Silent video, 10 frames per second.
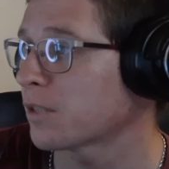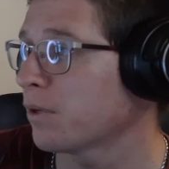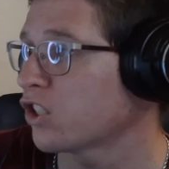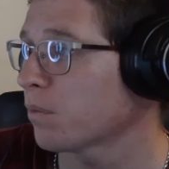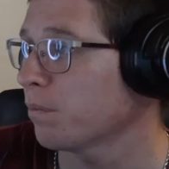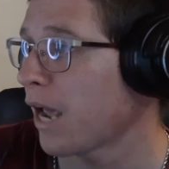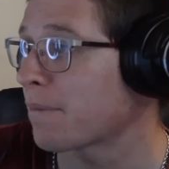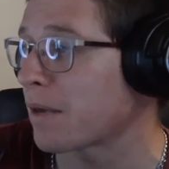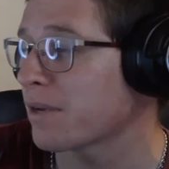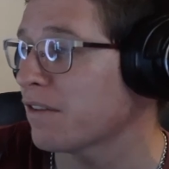bishop
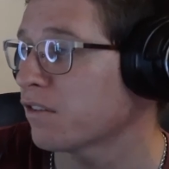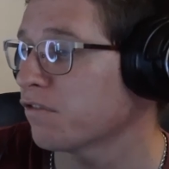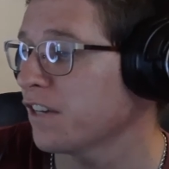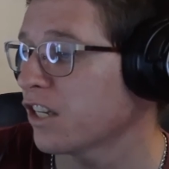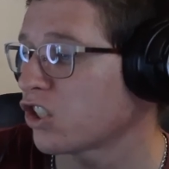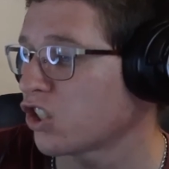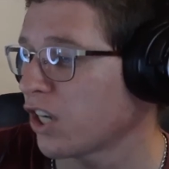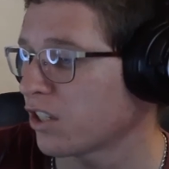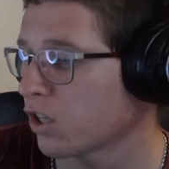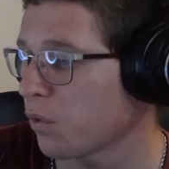and maybe even
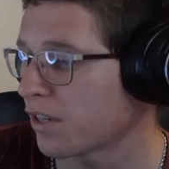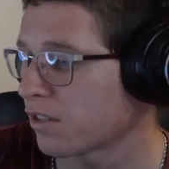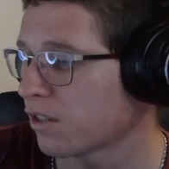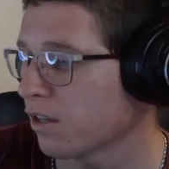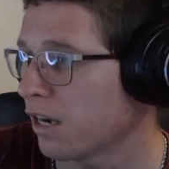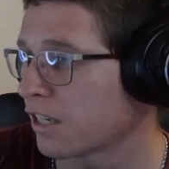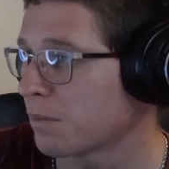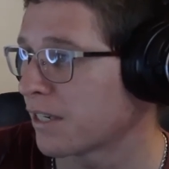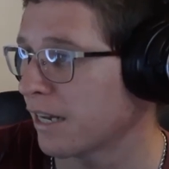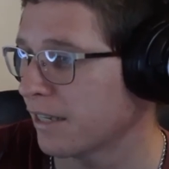fianchetto it a little
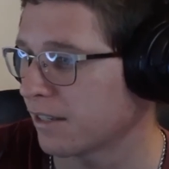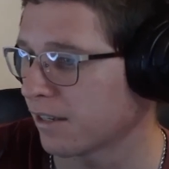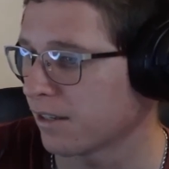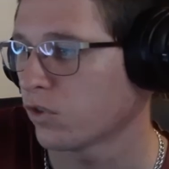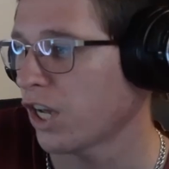bit later.